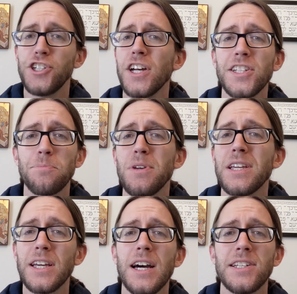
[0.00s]
Just
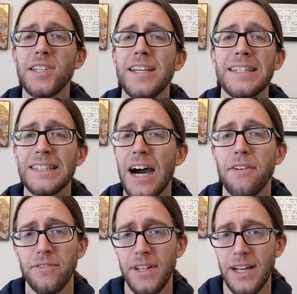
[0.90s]
because he
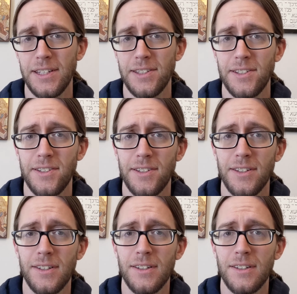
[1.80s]
loved us,
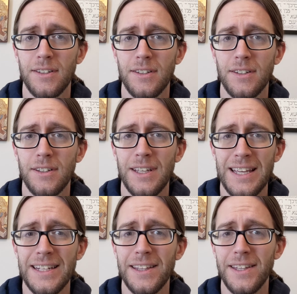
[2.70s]

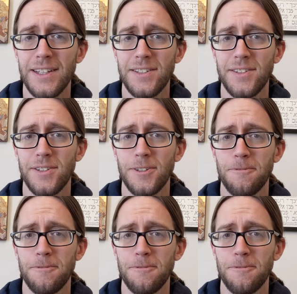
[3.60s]
he did this.